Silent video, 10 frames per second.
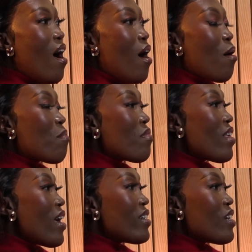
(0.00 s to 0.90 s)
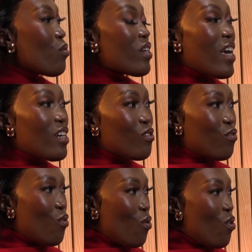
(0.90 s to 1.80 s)
that I would cater
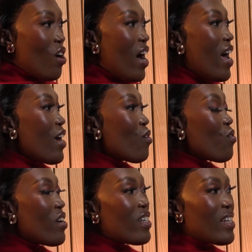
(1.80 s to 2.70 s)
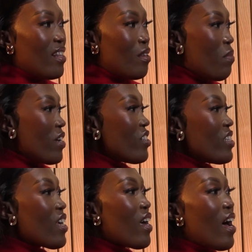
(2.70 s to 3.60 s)
for. I had already done the
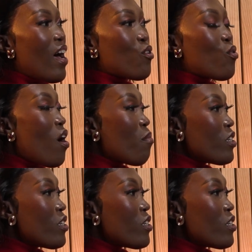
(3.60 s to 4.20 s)
budgeting, I knew how